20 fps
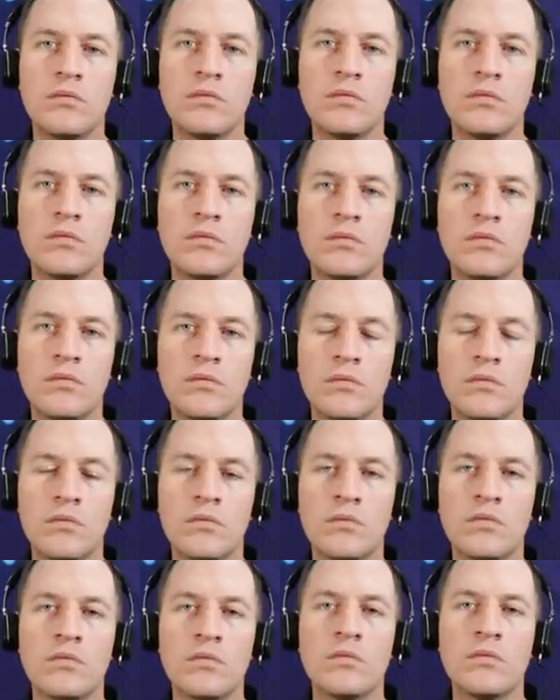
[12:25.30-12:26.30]

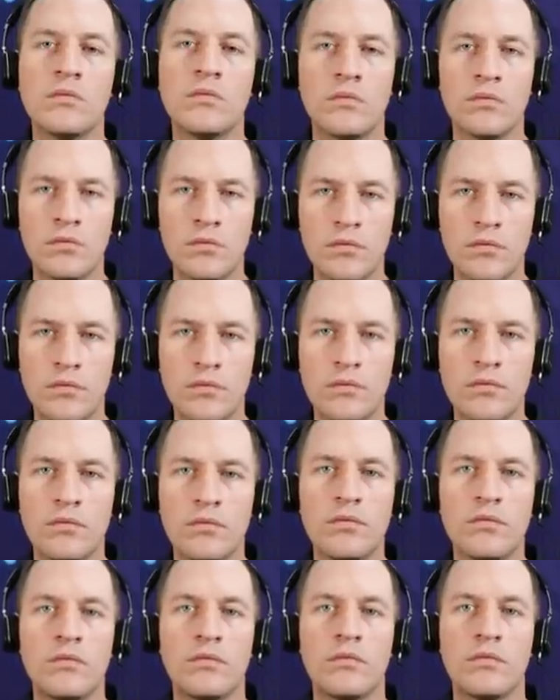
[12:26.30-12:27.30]

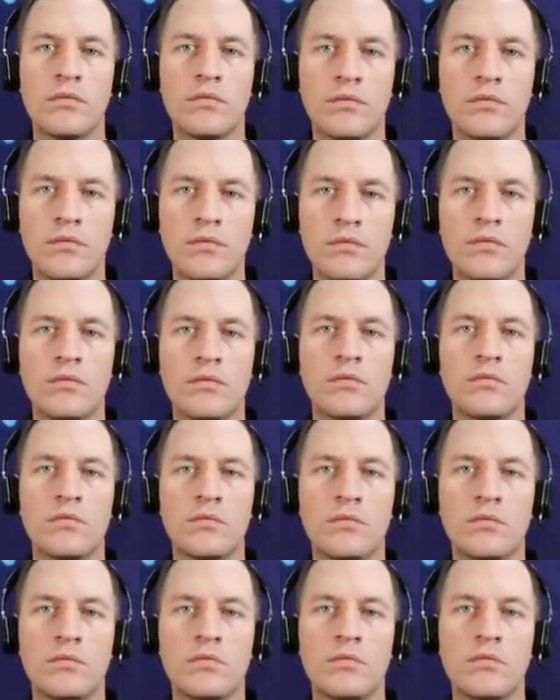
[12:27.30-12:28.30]

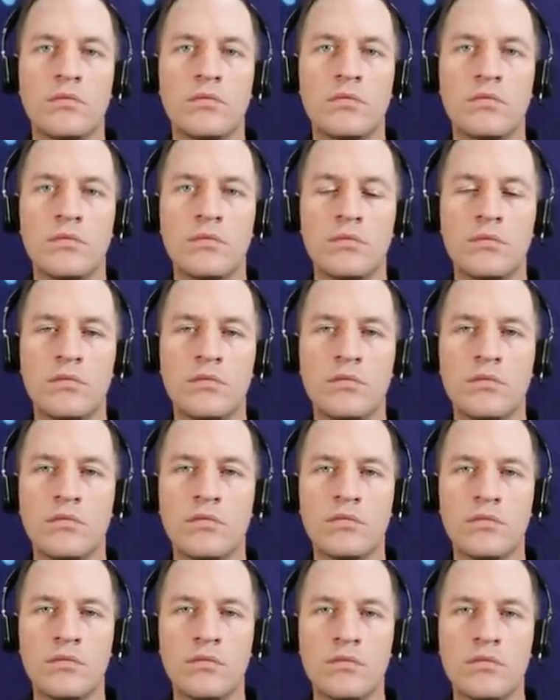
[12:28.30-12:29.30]

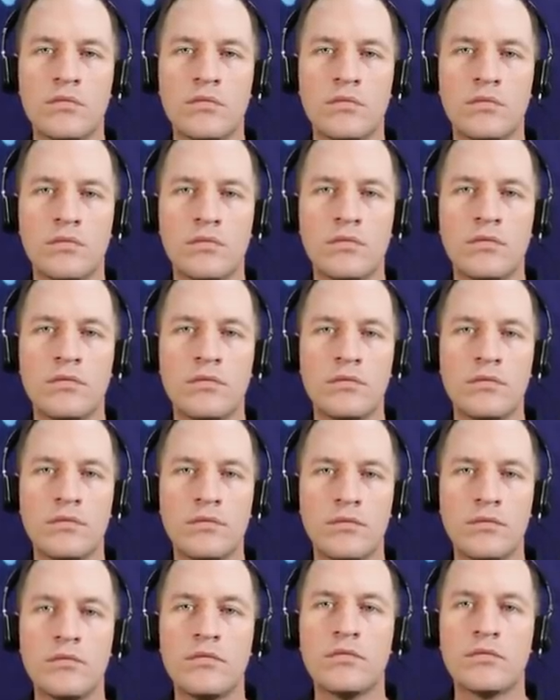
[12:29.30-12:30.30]

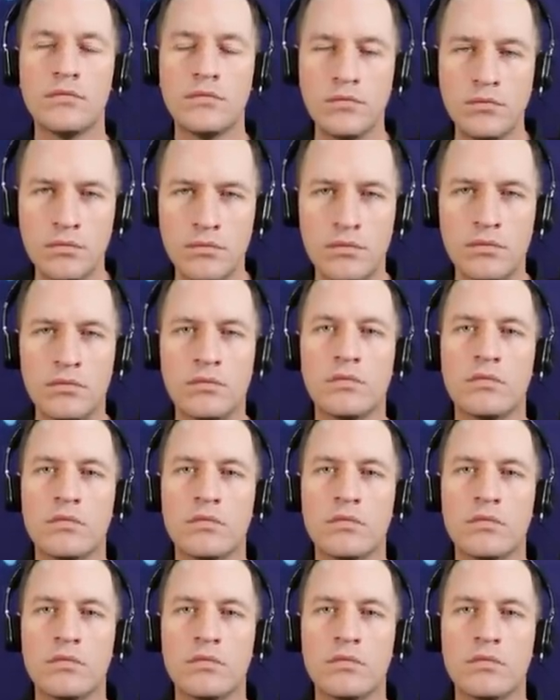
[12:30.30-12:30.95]
(not speaking)